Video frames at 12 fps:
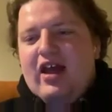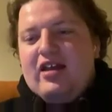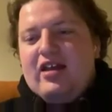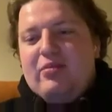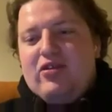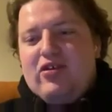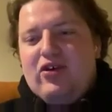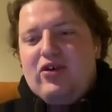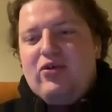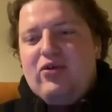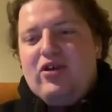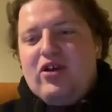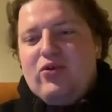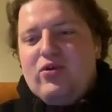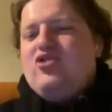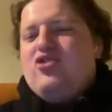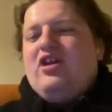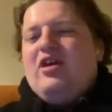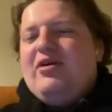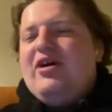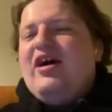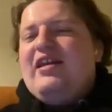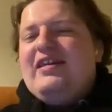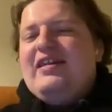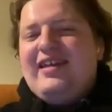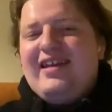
At number 2, Richard Hibbard.